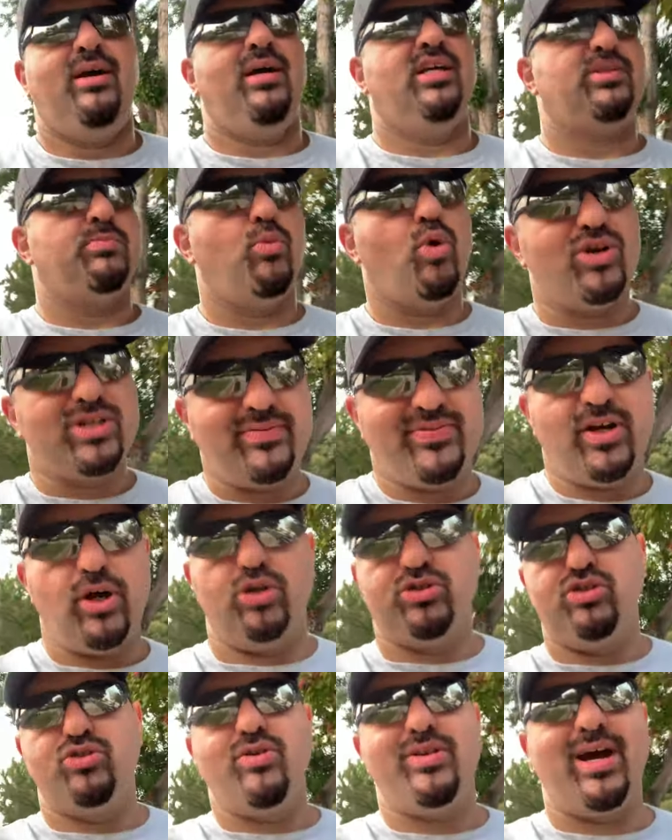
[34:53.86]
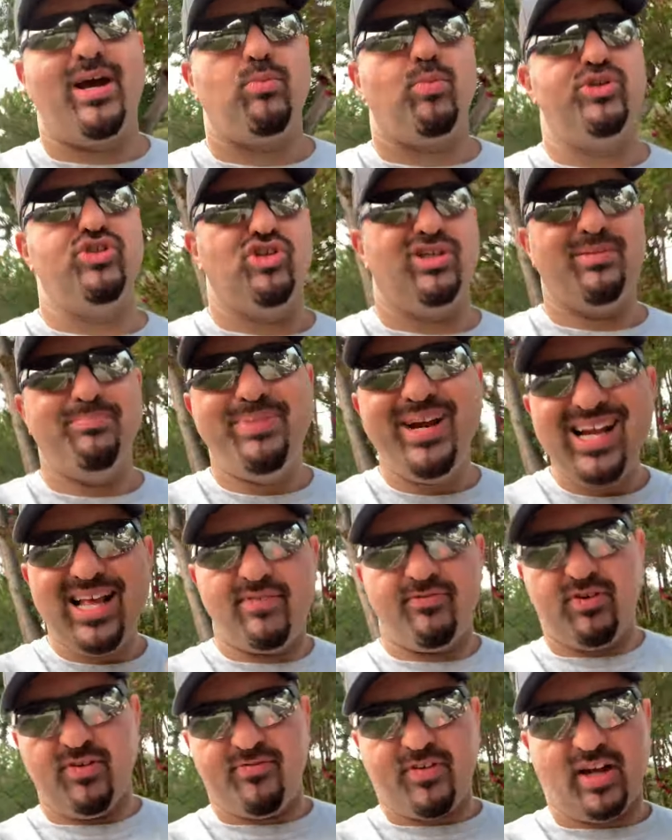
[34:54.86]
It's more difficult to do that when you're
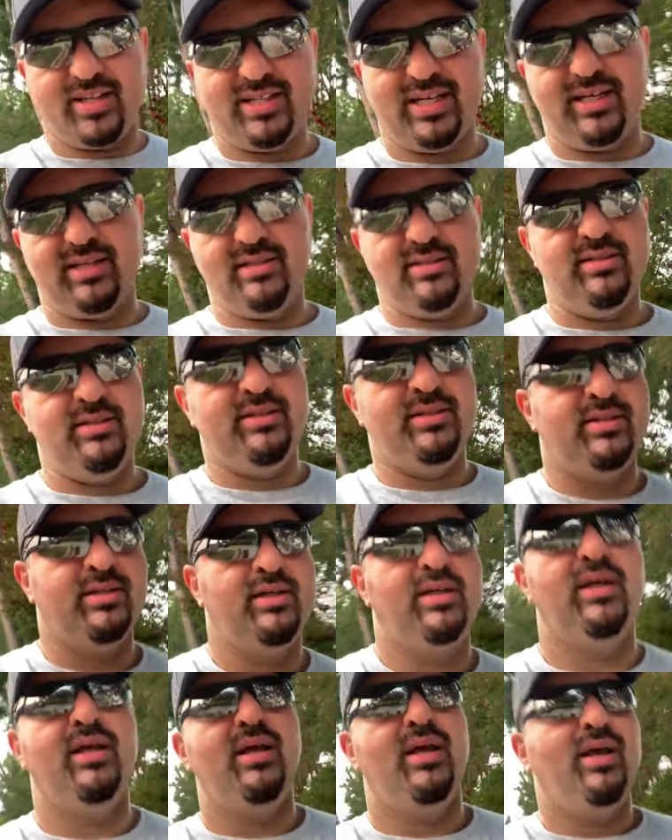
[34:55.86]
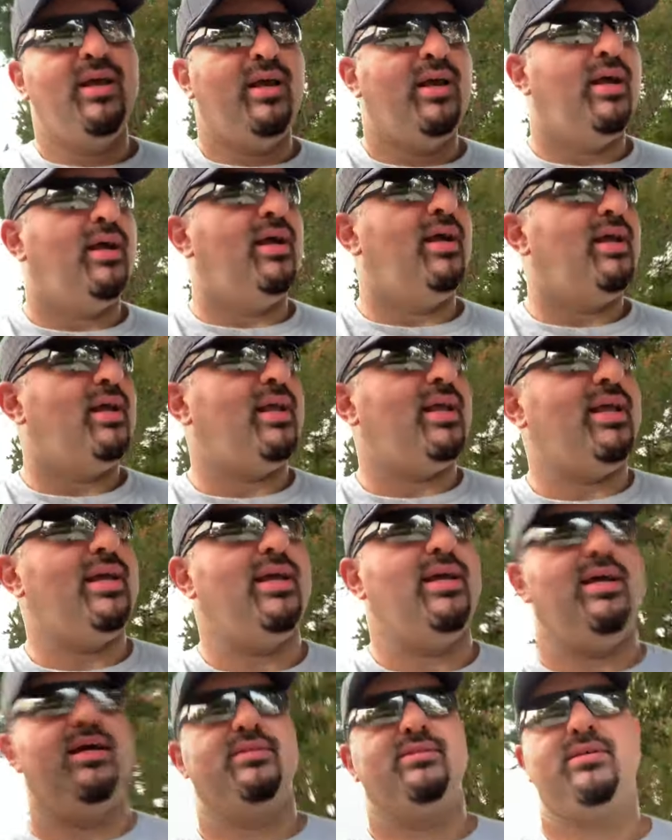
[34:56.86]
competing for funding
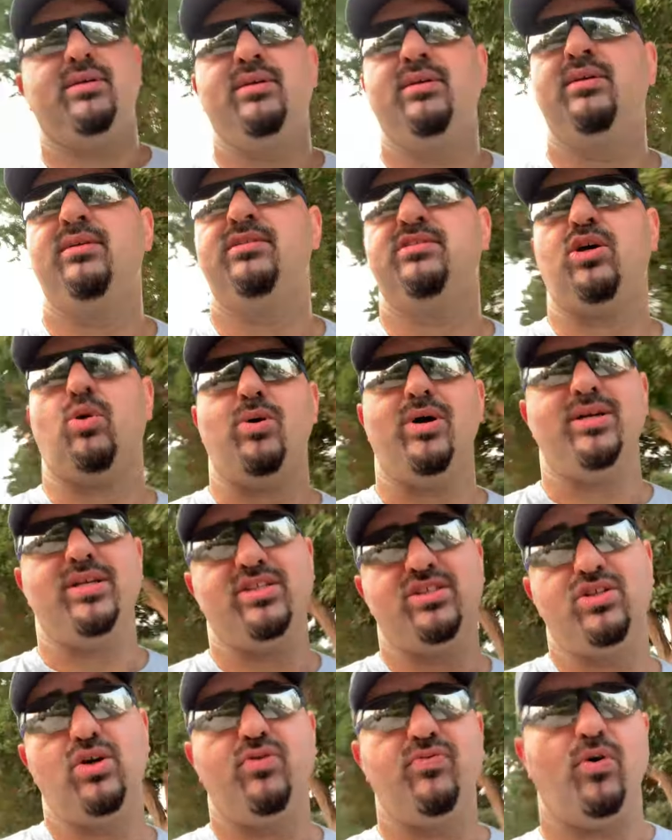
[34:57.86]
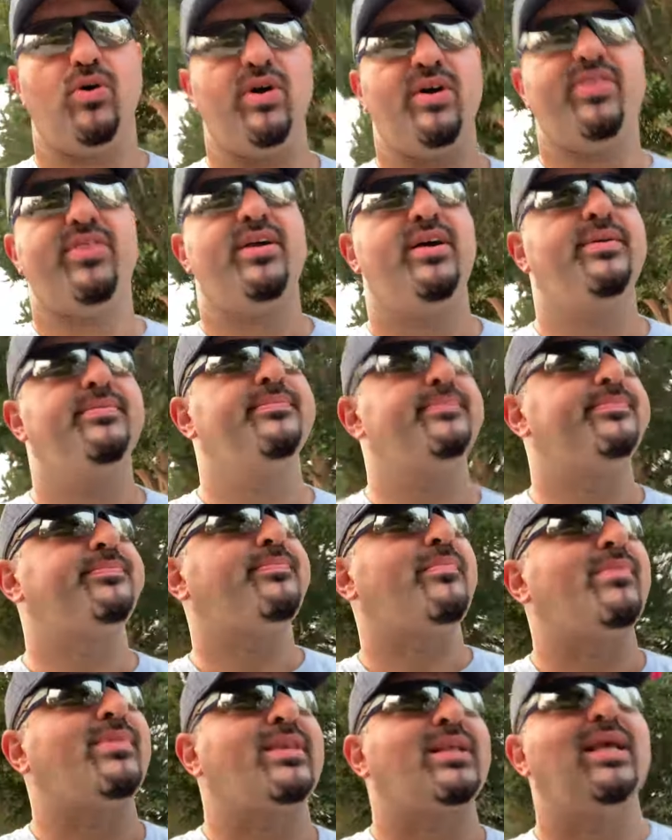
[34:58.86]
and so on and so forth.
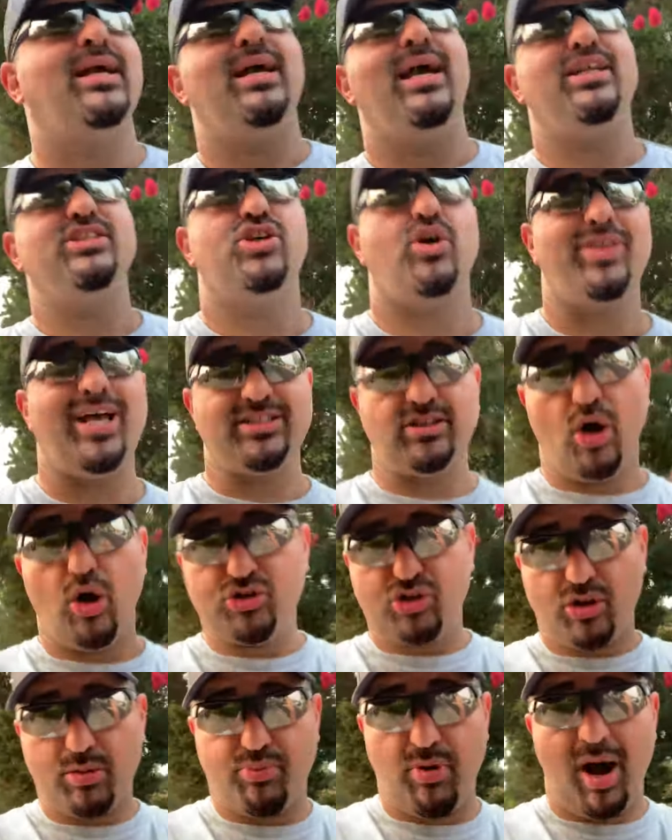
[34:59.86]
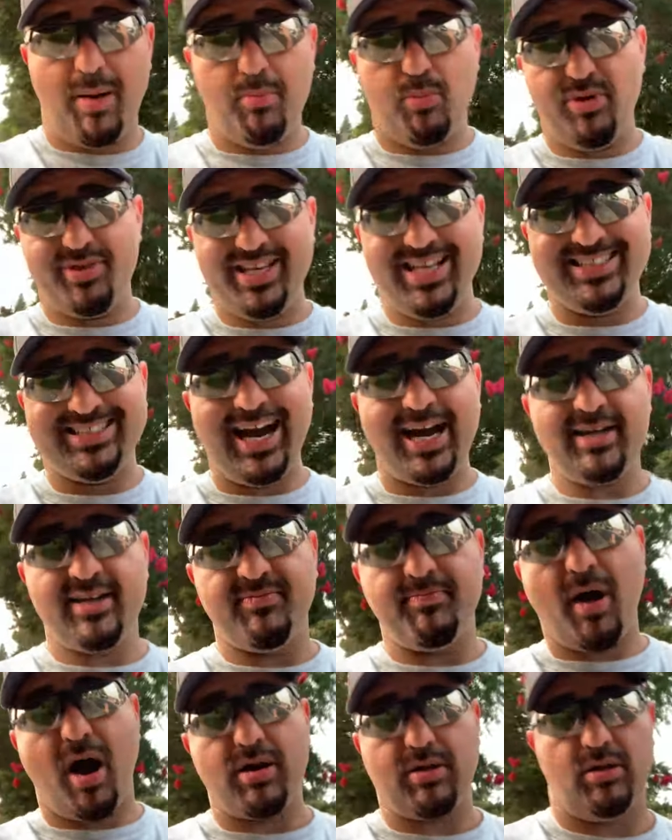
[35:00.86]
And so that's also the problem with the
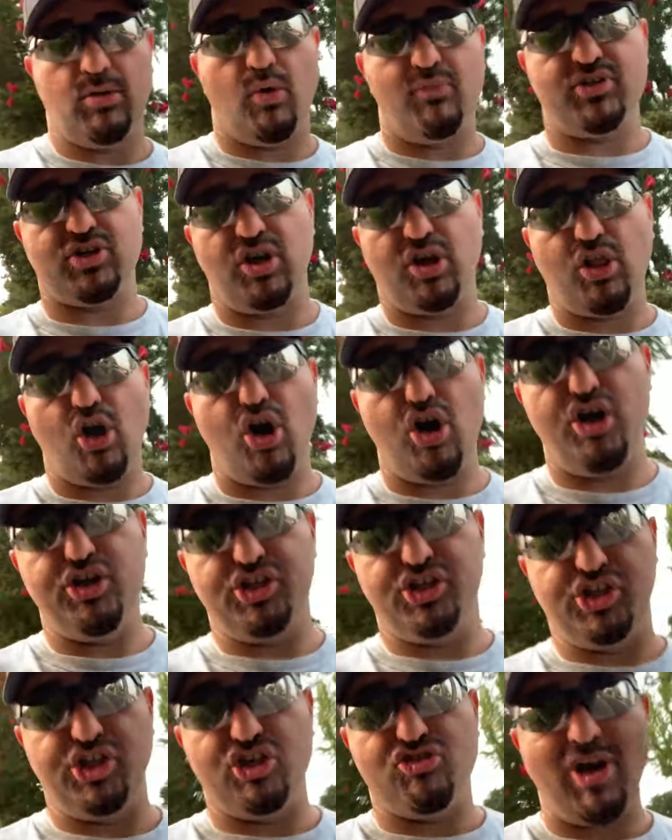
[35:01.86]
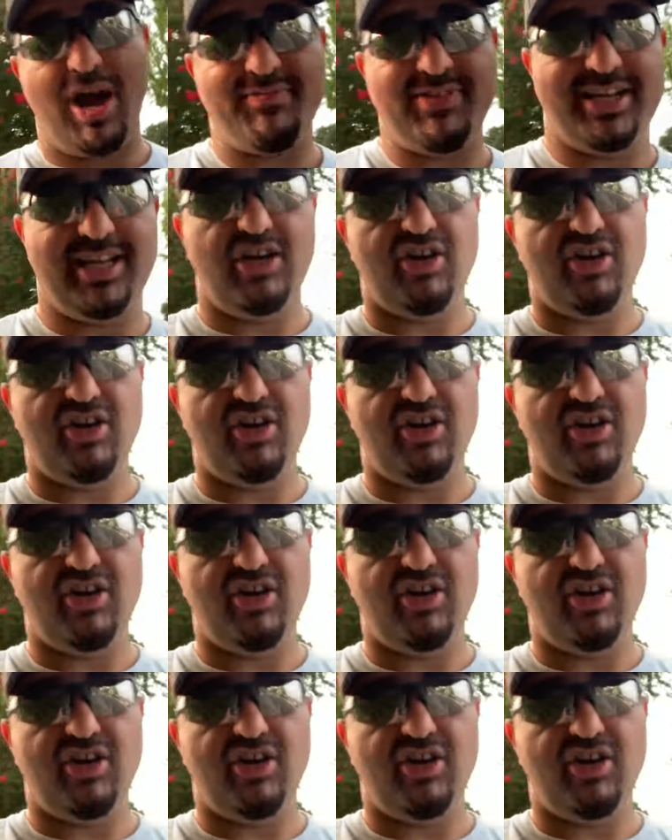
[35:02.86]
executive model over a large geographic